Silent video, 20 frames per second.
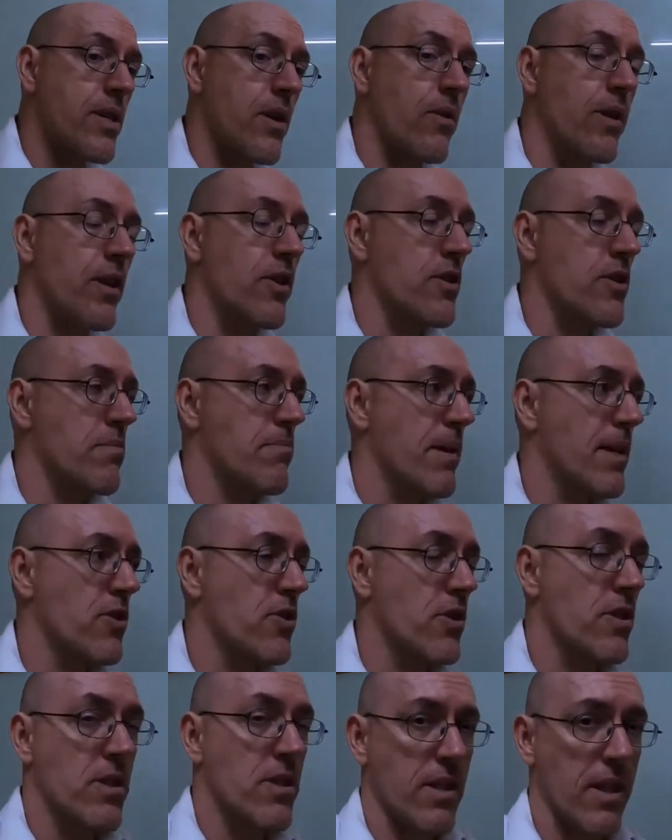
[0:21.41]
only just
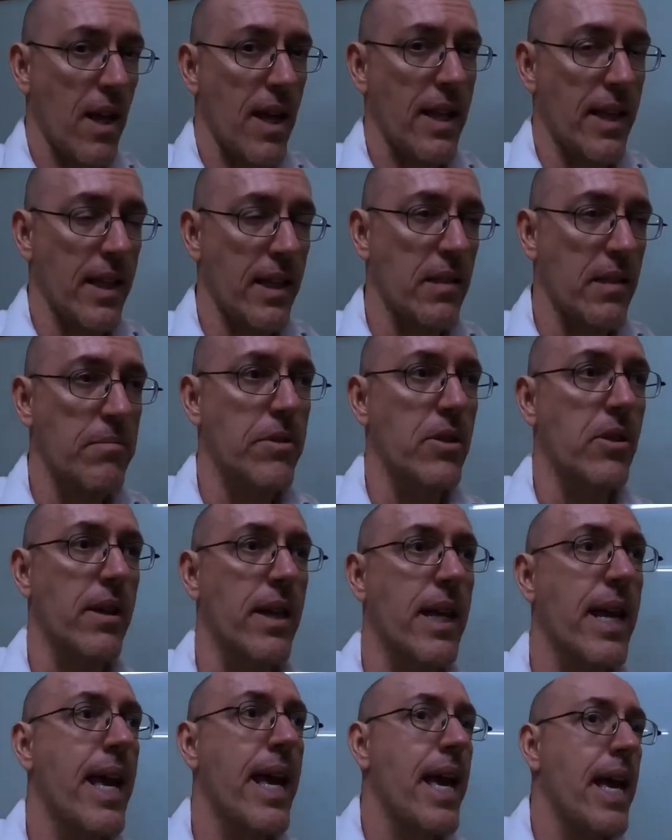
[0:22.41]
mentioned slightly in the book,